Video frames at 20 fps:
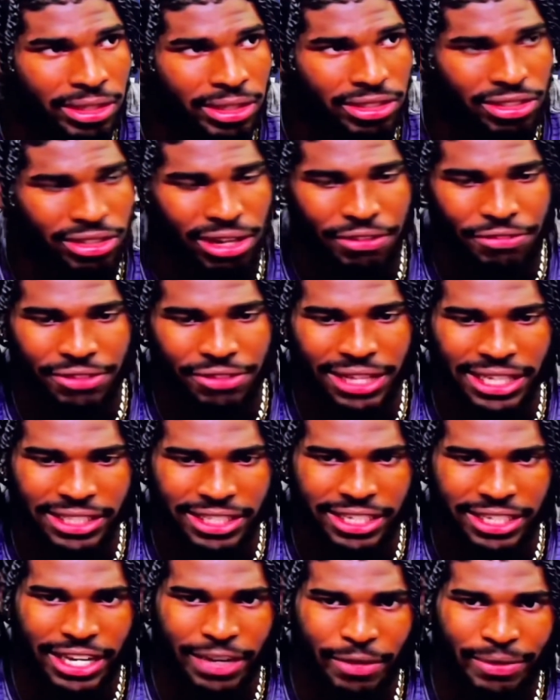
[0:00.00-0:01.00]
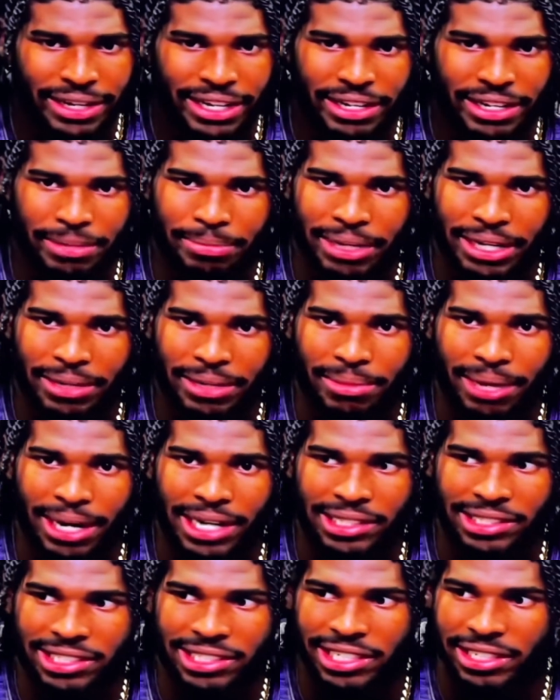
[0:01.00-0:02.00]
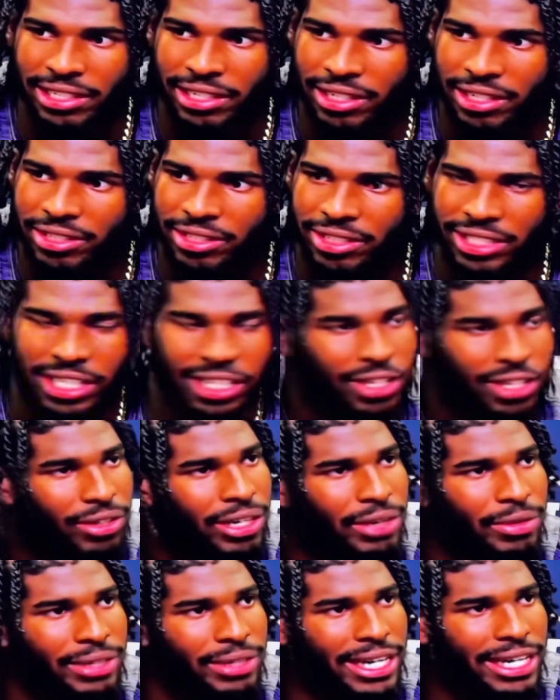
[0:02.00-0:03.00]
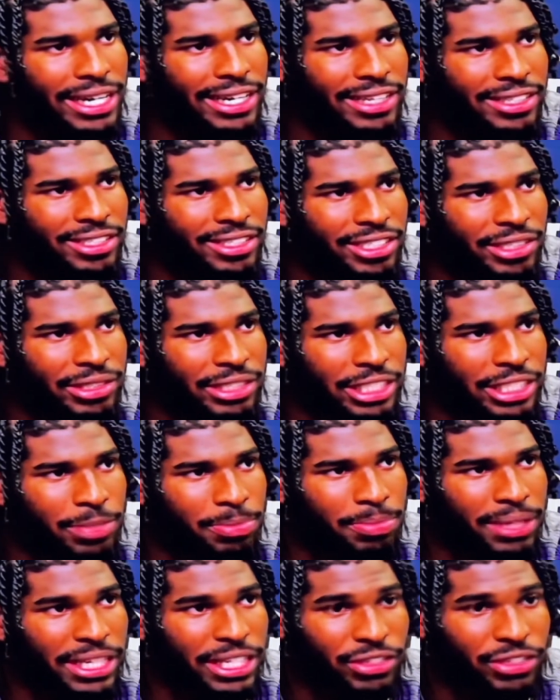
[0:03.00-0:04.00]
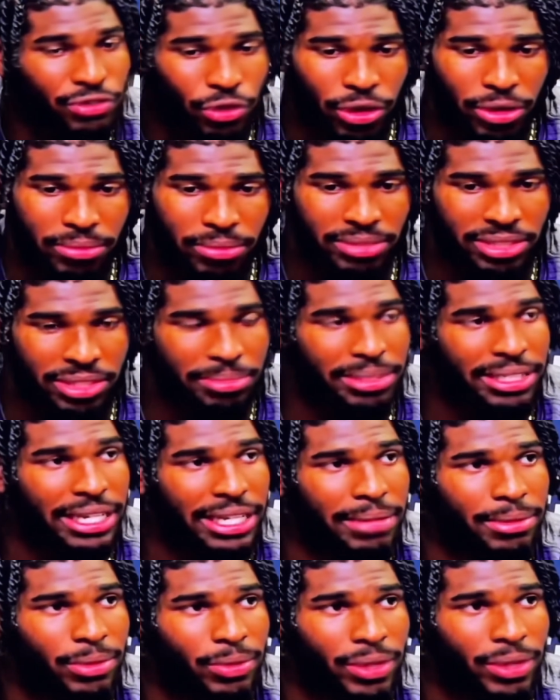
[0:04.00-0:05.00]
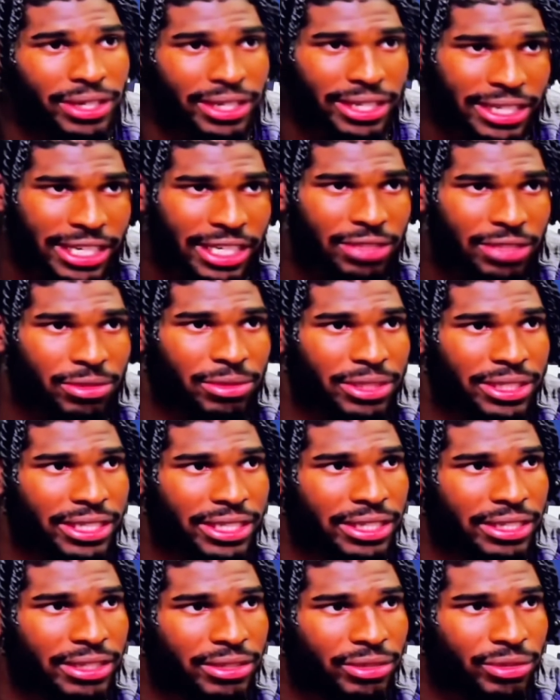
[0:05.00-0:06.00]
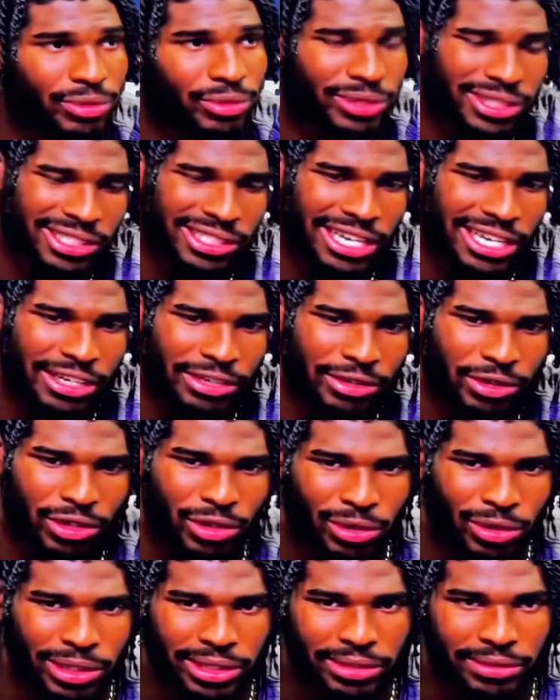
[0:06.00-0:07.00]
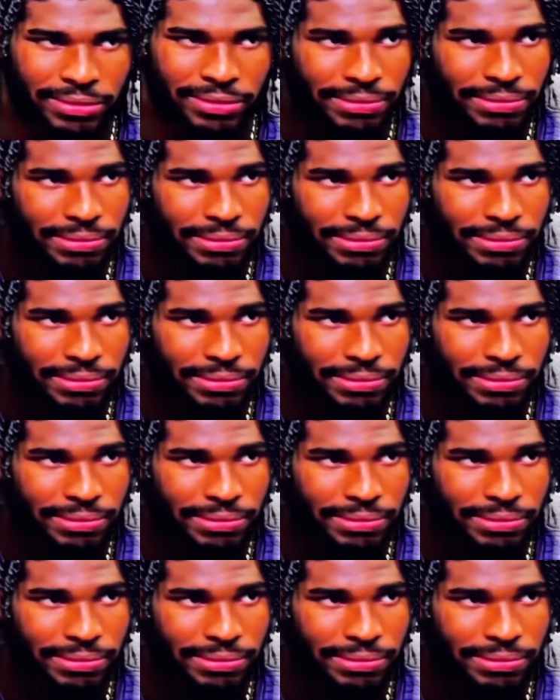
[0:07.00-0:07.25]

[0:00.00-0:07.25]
So I feel like today we had a better mindset and understand, okay, we got to execute these plays for them to be able to work, and that's what we did. We just got to do it quicker.